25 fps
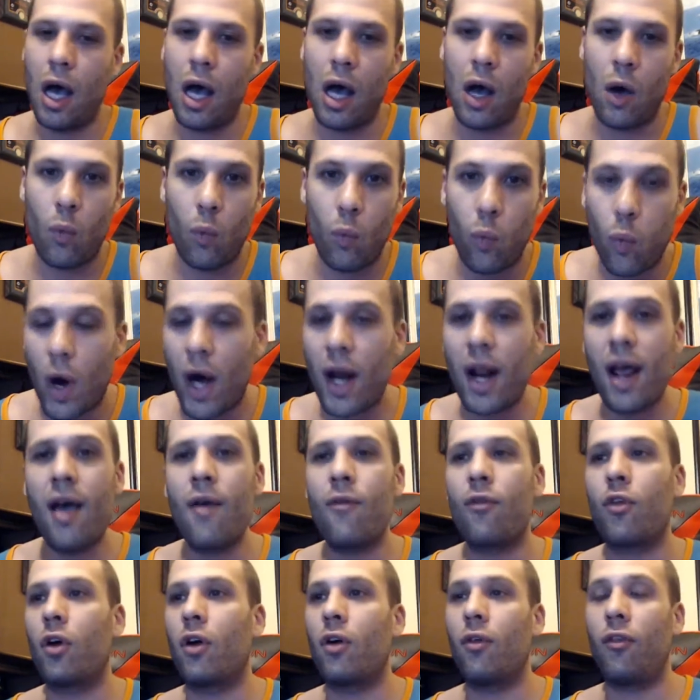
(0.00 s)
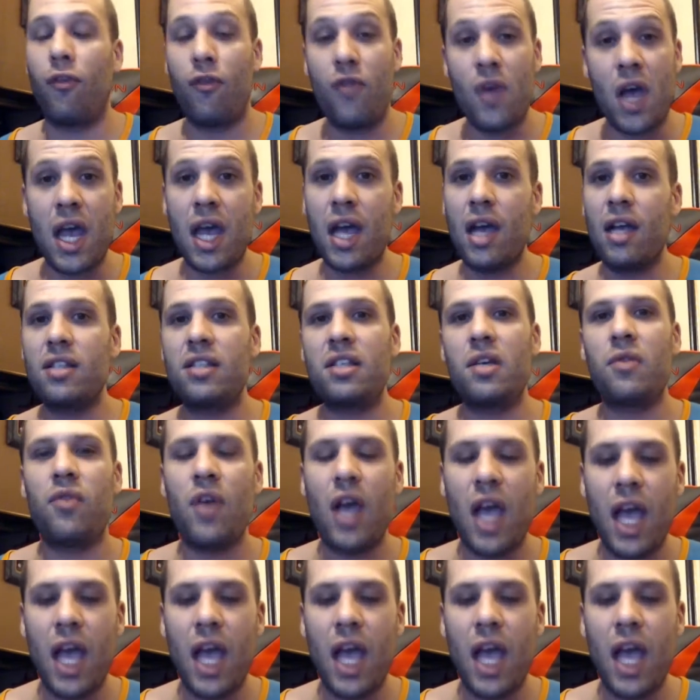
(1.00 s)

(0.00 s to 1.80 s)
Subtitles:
whatever, fans, if